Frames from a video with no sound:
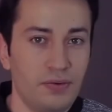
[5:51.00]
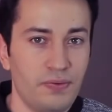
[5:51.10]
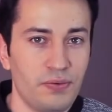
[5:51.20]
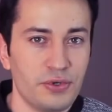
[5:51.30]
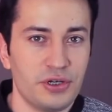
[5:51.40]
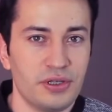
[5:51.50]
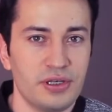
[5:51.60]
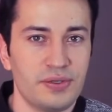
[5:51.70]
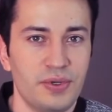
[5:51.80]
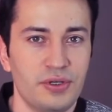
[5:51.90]
you for watching
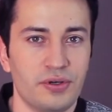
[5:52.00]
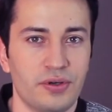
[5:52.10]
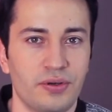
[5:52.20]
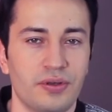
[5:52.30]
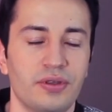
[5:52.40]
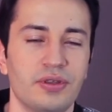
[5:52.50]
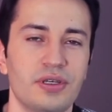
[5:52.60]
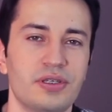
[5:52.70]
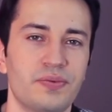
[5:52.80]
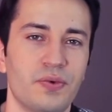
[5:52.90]
this video.
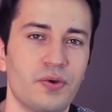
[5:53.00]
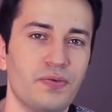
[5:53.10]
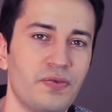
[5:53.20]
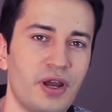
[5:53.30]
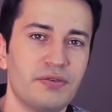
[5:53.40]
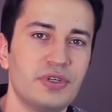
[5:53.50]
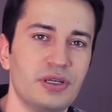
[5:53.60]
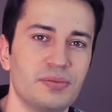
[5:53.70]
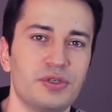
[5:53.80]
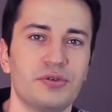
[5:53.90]
These were 5
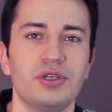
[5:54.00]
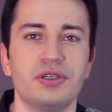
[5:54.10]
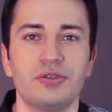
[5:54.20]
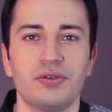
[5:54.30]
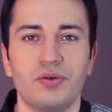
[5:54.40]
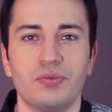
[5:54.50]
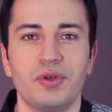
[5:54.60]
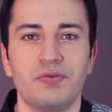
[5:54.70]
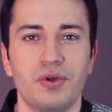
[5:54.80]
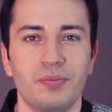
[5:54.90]
tips you need to know
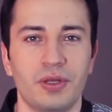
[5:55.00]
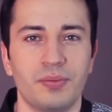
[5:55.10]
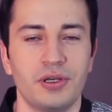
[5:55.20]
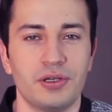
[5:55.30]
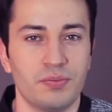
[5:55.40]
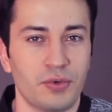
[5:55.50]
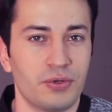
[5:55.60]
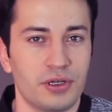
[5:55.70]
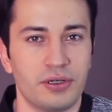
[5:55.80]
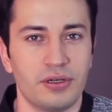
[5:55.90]
before implementing
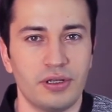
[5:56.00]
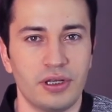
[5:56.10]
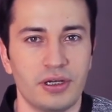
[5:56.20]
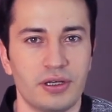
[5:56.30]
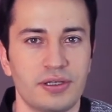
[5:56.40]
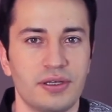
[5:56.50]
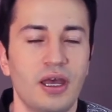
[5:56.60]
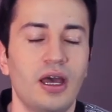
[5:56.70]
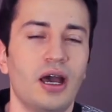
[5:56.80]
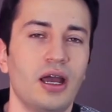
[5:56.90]
product analytics.
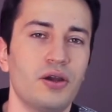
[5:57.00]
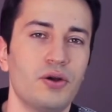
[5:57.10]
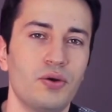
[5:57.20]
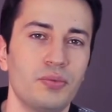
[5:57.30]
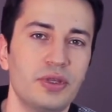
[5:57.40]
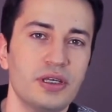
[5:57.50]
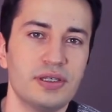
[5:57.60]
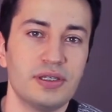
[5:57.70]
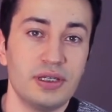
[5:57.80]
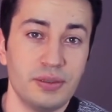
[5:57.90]
I hope
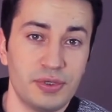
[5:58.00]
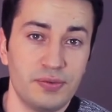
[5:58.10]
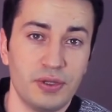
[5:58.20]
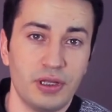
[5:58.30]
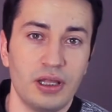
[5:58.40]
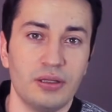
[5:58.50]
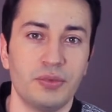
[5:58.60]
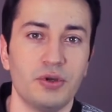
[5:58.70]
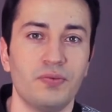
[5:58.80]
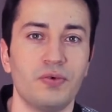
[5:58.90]
these tips will
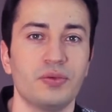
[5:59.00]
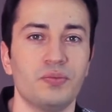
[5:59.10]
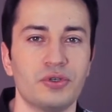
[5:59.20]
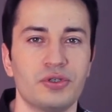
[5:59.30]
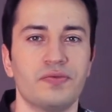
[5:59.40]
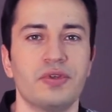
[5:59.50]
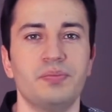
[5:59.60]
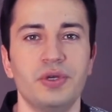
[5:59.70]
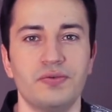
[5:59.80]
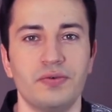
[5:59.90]
help you avoid most of the
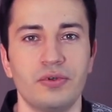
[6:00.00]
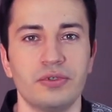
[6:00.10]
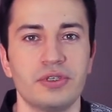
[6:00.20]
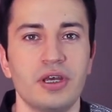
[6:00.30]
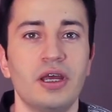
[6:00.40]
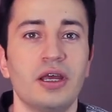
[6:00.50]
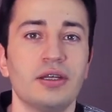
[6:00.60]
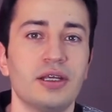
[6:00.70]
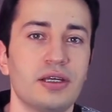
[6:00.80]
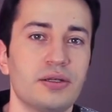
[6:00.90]
pitfalls,
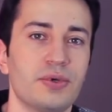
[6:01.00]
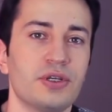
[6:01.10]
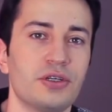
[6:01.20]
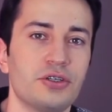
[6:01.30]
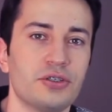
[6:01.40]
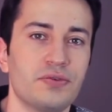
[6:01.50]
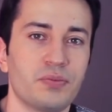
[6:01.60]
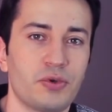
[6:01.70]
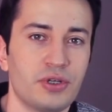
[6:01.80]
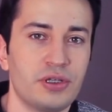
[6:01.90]
take advantages of
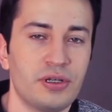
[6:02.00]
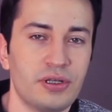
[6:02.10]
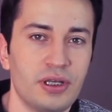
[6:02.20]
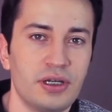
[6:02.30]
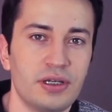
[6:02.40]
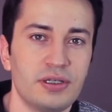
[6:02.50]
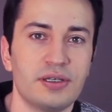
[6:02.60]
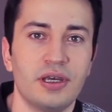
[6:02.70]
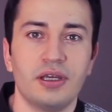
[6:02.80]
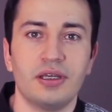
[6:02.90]
product
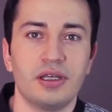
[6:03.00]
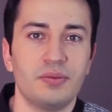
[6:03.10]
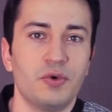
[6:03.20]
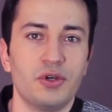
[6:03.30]
analytics, get more